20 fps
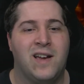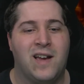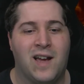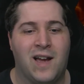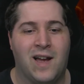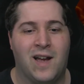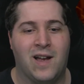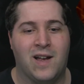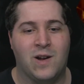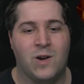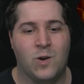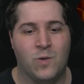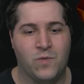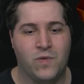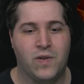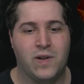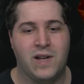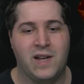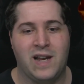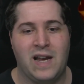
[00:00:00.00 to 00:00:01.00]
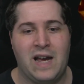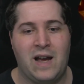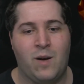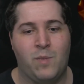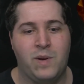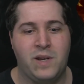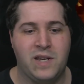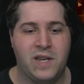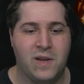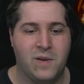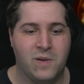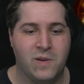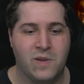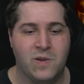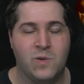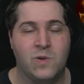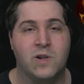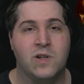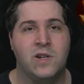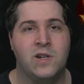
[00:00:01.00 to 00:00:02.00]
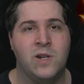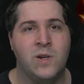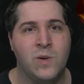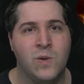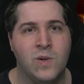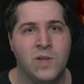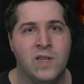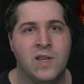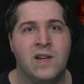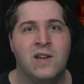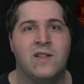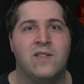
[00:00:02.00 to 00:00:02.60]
Hopefully, I'll be telling you good news,